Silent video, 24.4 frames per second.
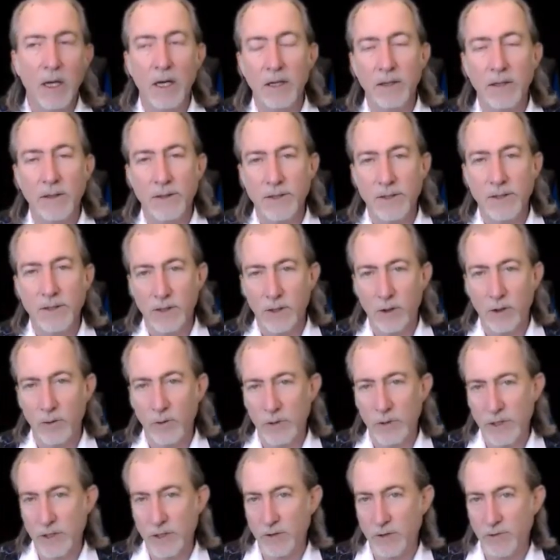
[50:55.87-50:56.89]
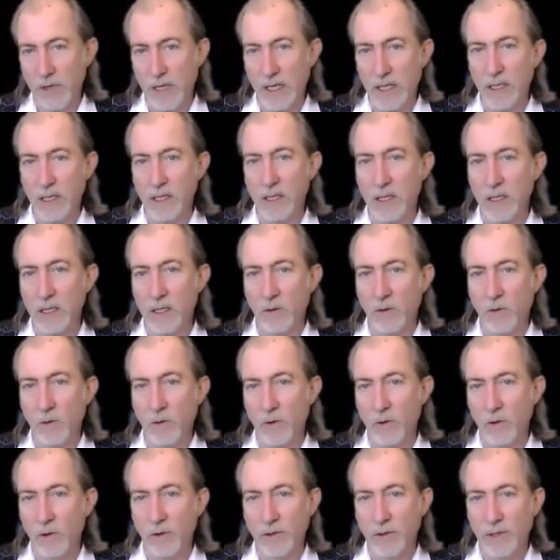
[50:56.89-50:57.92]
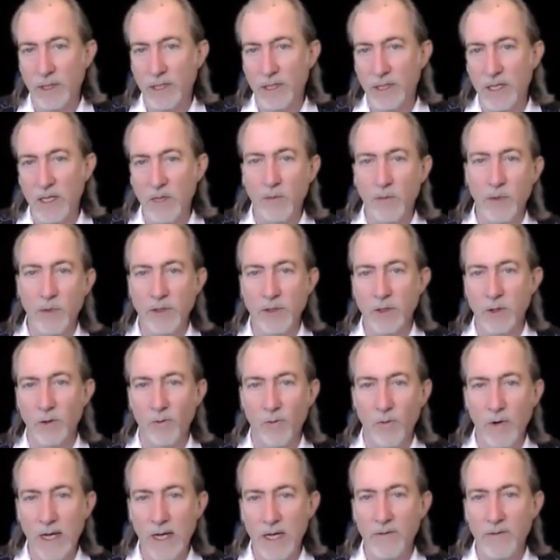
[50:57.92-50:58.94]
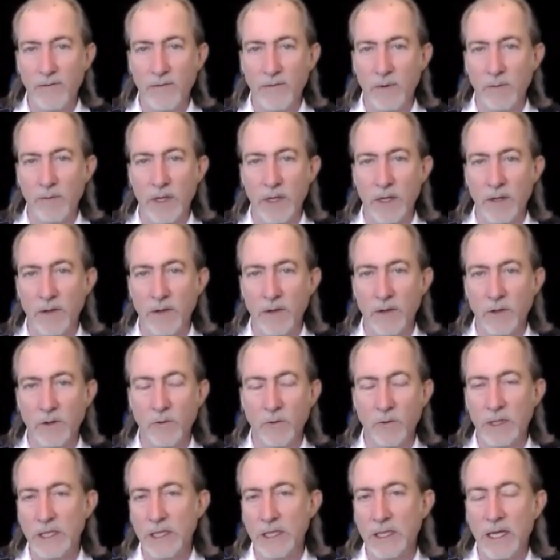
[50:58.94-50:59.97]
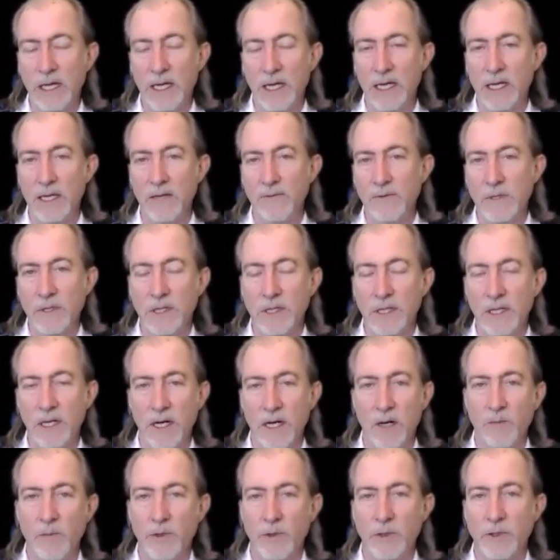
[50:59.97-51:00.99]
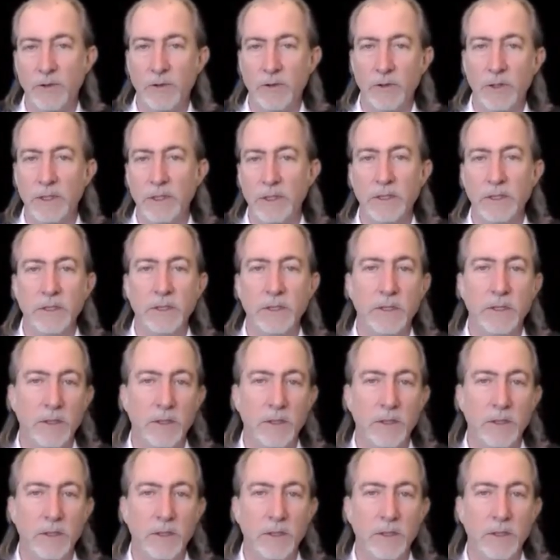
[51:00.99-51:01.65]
and sequestrated in order to keep us away from others, what did that give us the opportunity to